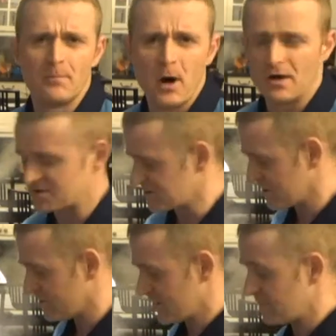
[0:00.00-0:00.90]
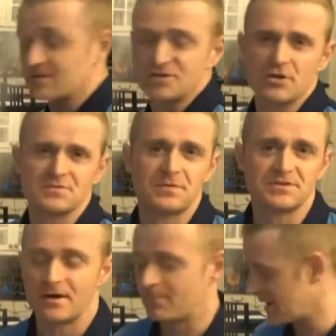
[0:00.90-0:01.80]
pots or something if your
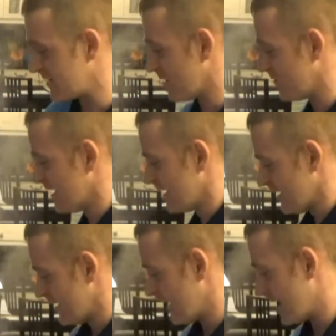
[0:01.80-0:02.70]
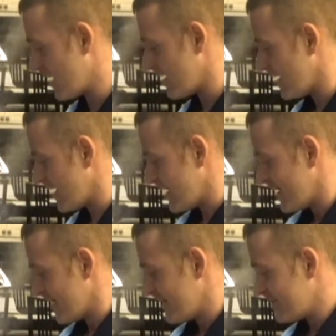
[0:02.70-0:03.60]
saucepan's not big enough. Uh,
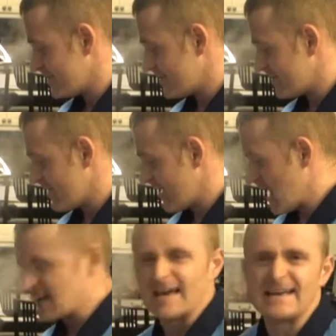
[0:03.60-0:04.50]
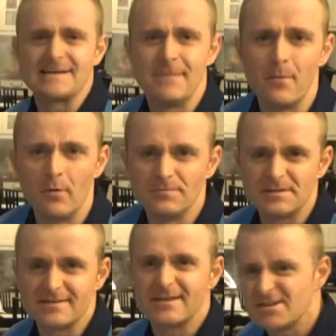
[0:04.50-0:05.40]
I take in my mum's
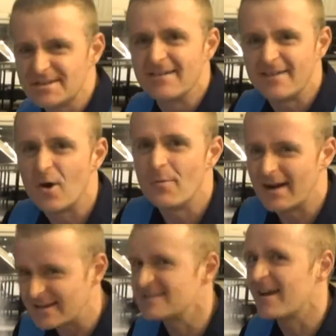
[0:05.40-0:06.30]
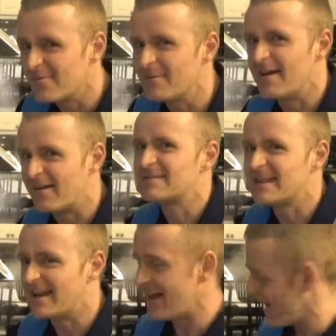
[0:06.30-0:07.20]
and she don't know about it, so we don't have to.